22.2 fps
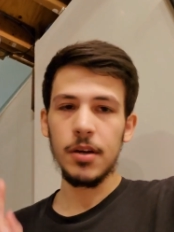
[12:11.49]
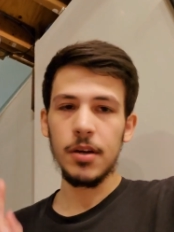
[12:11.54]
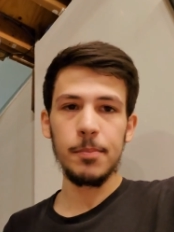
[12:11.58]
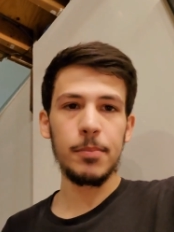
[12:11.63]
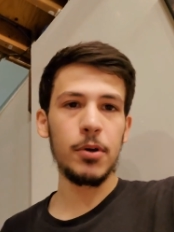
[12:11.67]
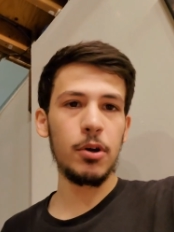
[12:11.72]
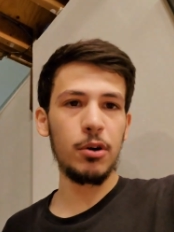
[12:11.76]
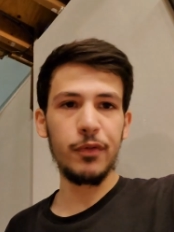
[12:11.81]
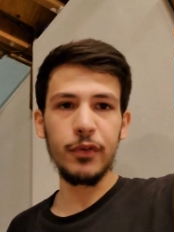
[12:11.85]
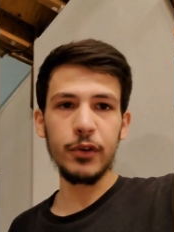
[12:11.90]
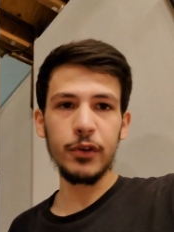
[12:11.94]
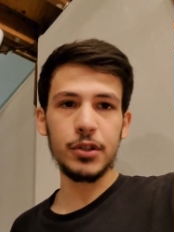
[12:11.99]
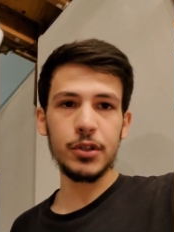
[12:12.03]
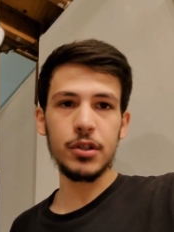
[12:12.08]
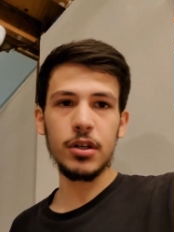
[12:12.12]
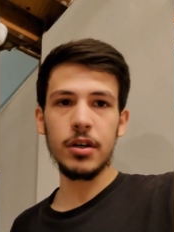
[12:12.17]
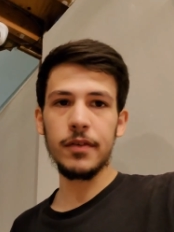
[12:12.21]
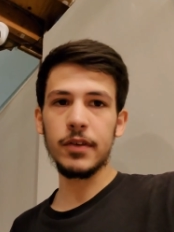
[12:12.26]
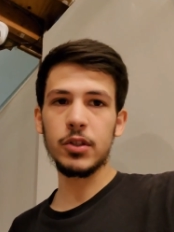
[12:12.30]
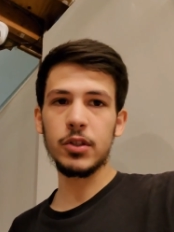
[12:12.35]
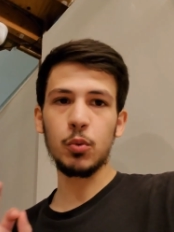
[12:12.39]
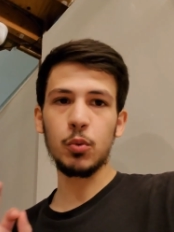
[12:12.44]
Beautiful
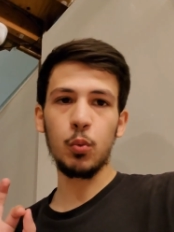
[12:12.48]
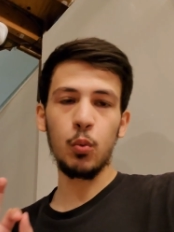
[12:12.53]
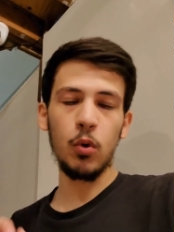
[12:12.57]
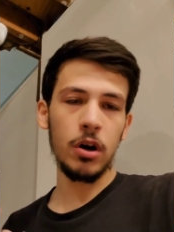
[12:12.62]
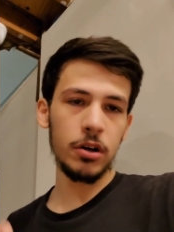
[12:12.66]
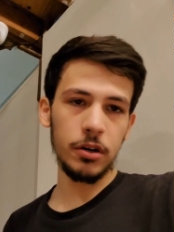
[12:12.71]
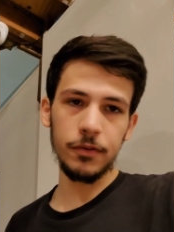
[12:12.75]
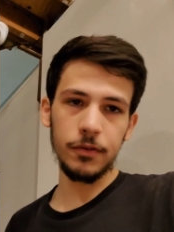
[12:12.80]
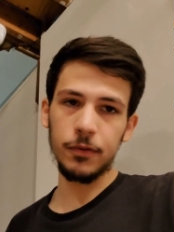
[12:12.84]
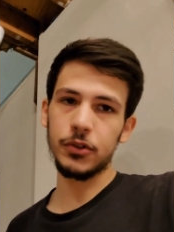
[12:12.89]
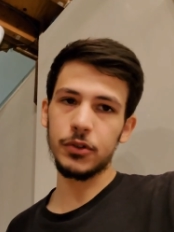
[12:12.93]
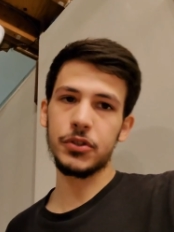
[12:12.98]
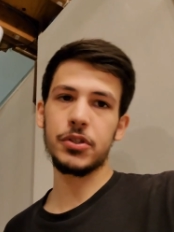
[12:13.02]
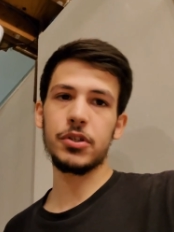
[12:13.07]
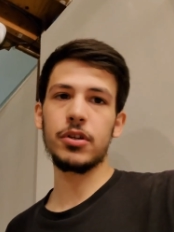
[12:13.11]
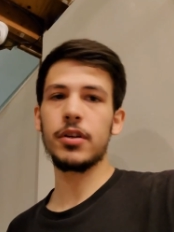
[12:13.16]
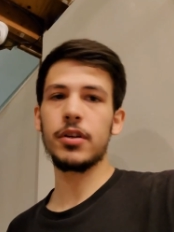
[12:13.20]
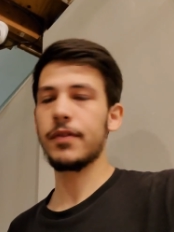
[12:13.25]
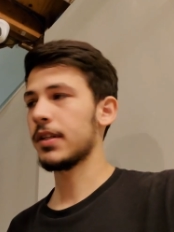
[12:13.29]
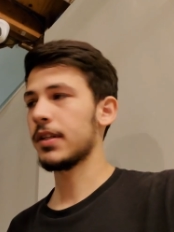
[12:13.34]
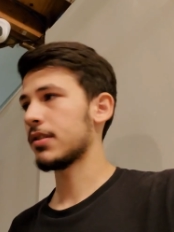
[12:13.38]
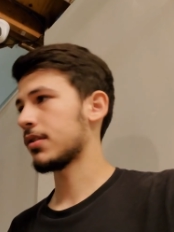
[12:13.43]
service, wonderful
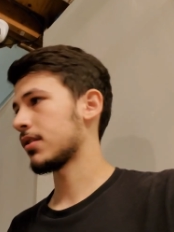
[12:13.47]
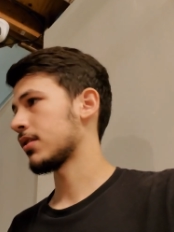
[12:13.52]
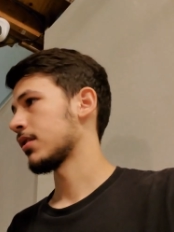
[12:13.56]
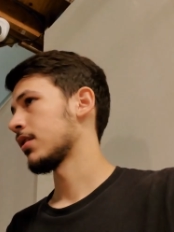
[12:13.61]
service.